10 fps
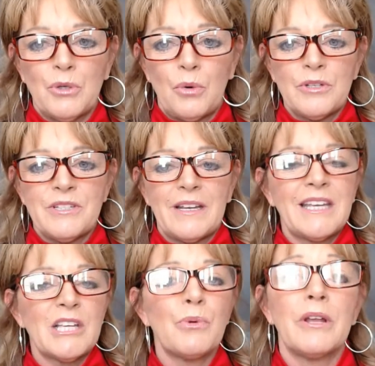towards it. And
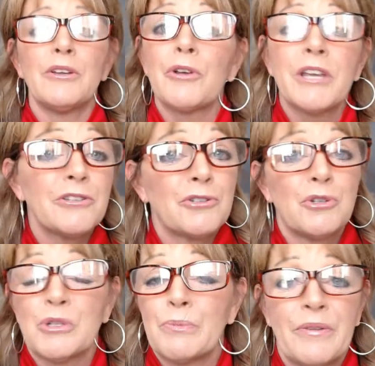guess what? Your kids are
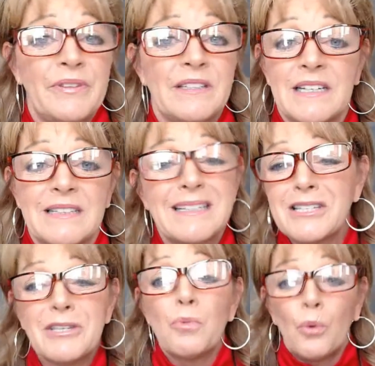too smart these days. That
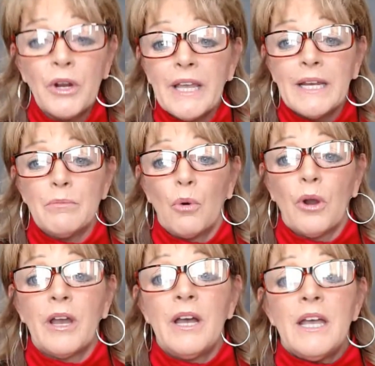just doesn't work anymore.